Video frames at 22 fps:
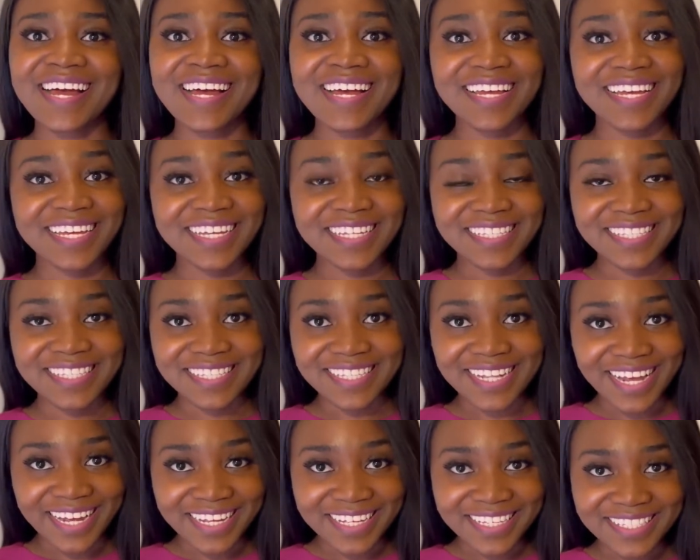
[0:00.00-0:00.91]
It's
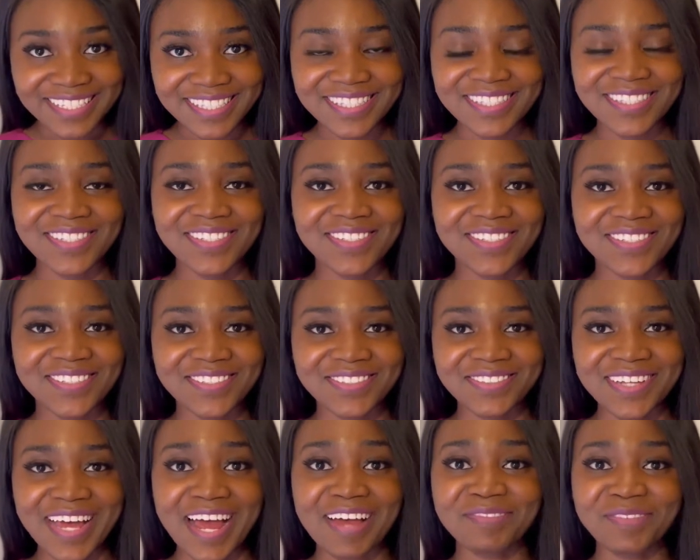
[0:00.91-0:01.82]
nice to
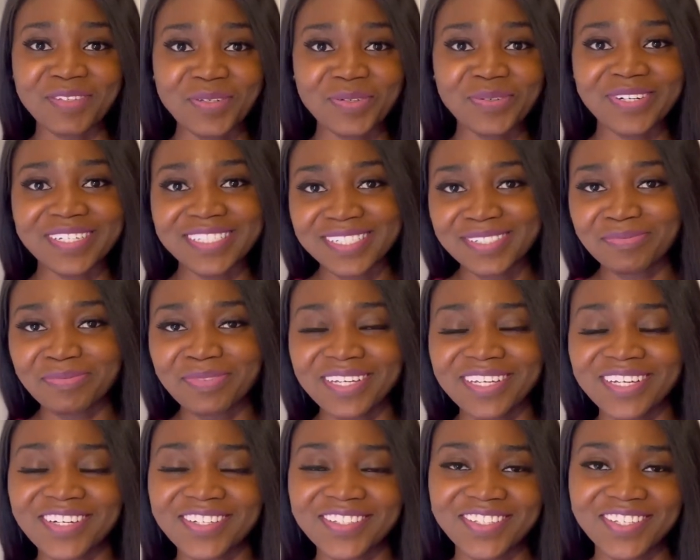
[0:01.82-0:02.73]
have you watch
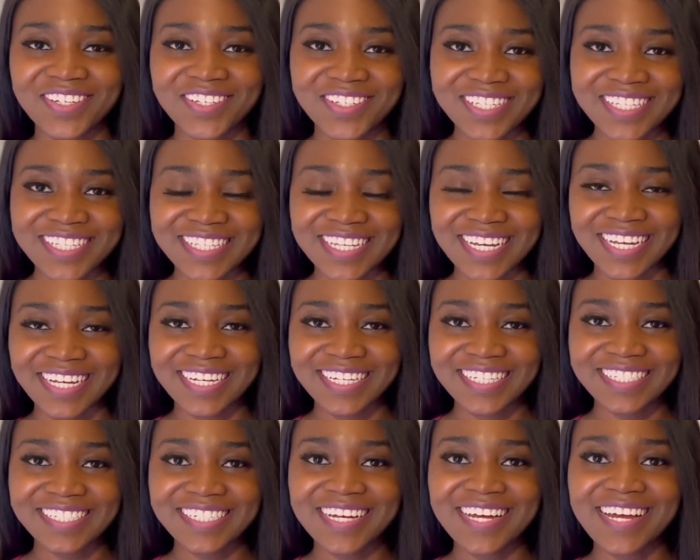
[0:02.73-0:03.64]
me on the other
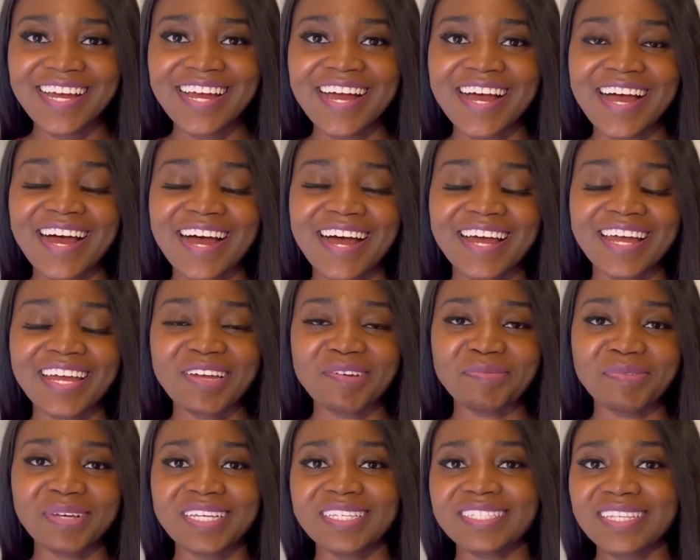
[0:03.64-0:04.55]
side. I am
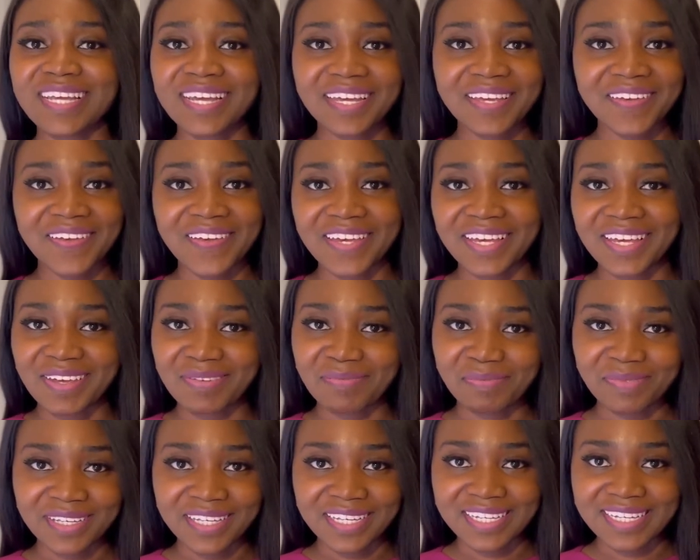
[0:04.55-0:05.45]
a second year
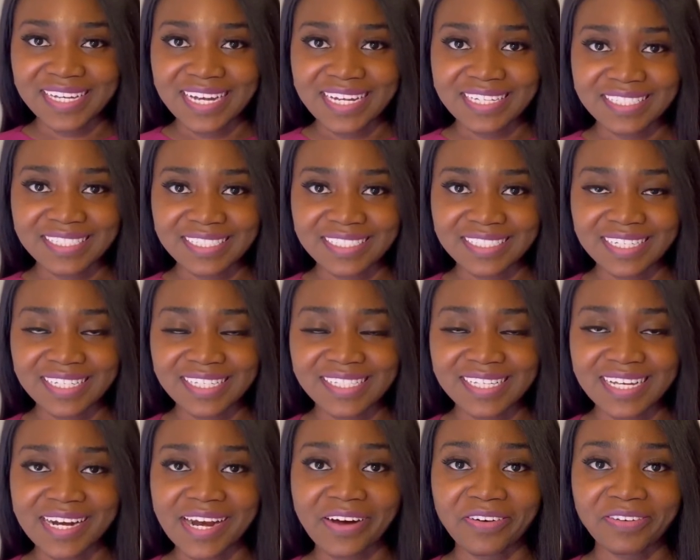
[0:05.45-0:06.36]
MBA candidate
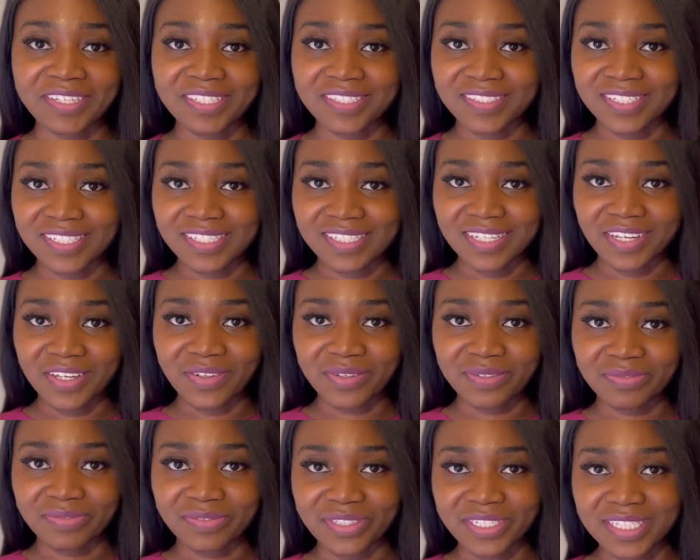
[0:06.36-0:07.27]
at Arizona State
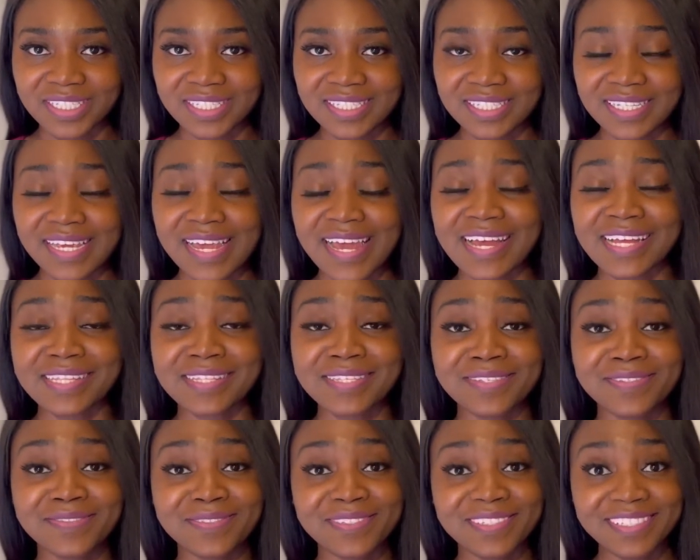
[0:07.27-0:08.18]
University, and
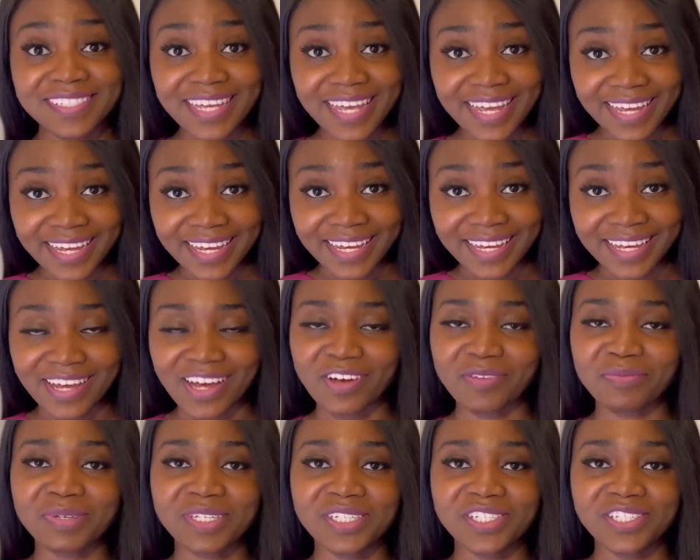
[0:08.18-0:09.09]
today
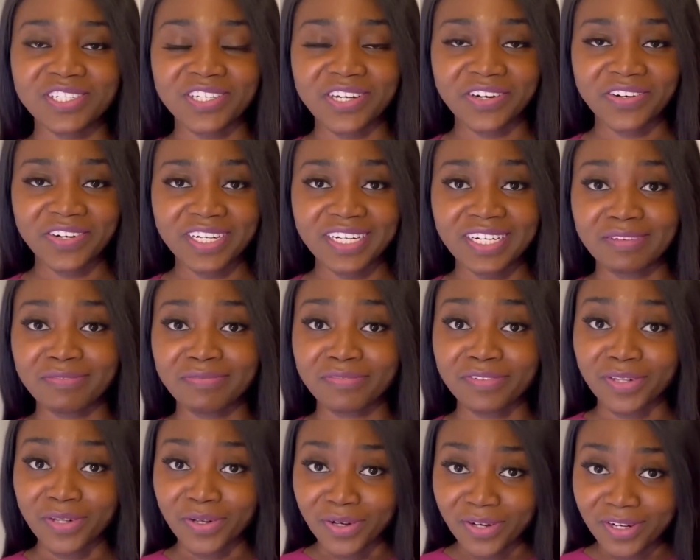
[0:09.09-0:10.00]
I'll be sharing a
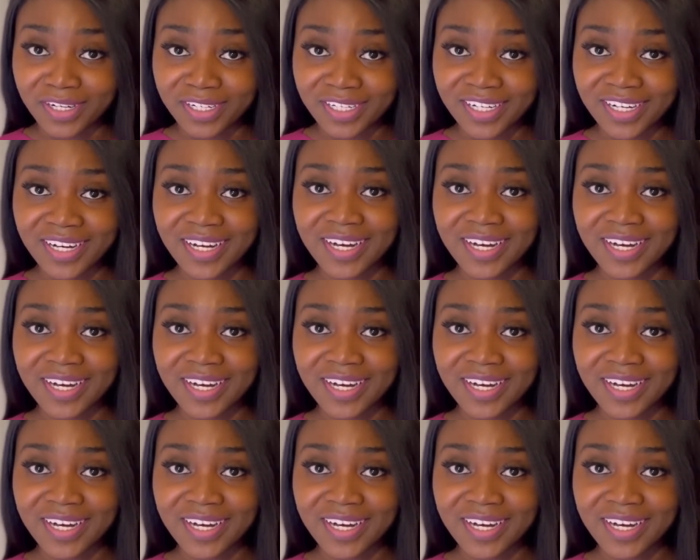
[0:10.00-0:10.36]
vlog